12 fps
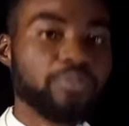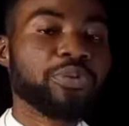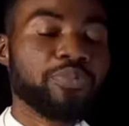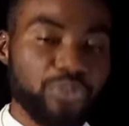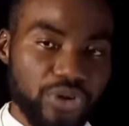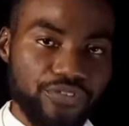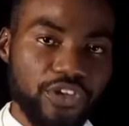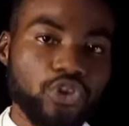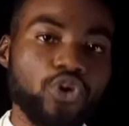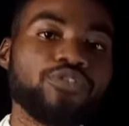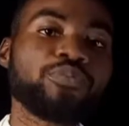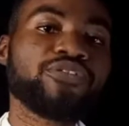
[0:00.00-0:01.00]
be brief
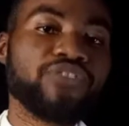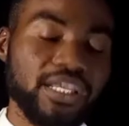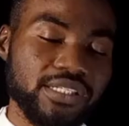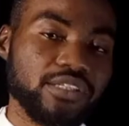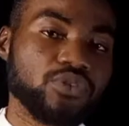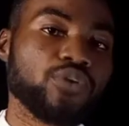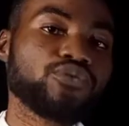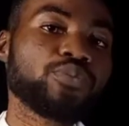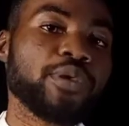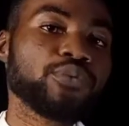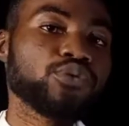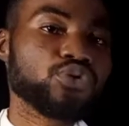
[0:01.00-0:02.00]
enough, be fast enough to
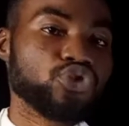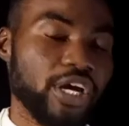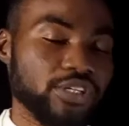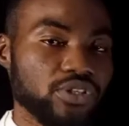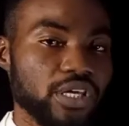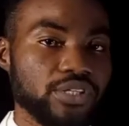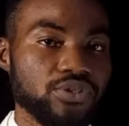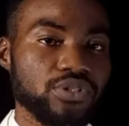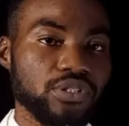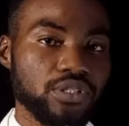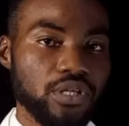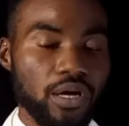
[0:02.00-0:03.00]
be able to try to get
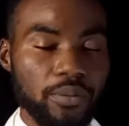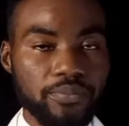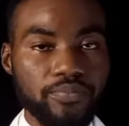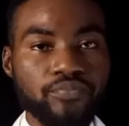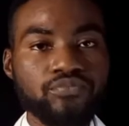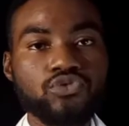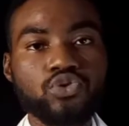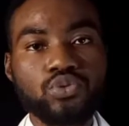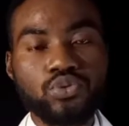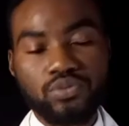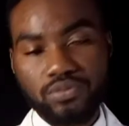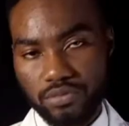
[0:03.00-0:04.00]

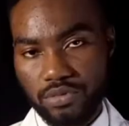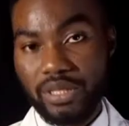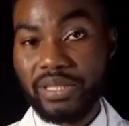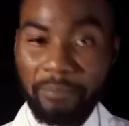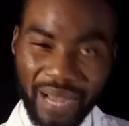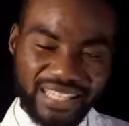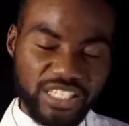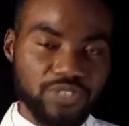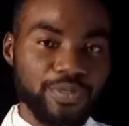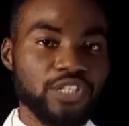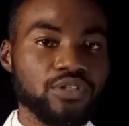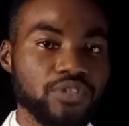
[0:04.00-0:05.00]
to the
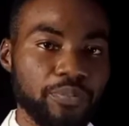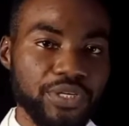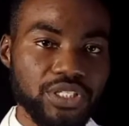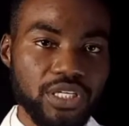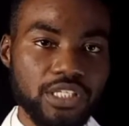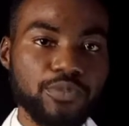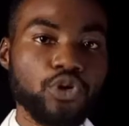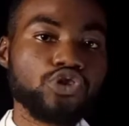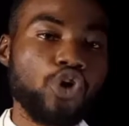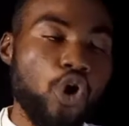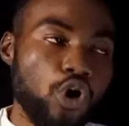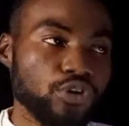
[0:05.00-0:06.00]
management of the patient,
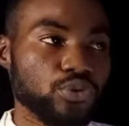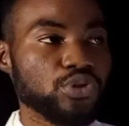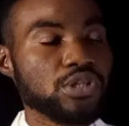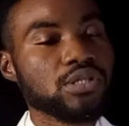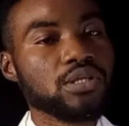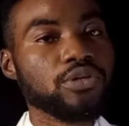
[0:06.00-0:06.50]
because all those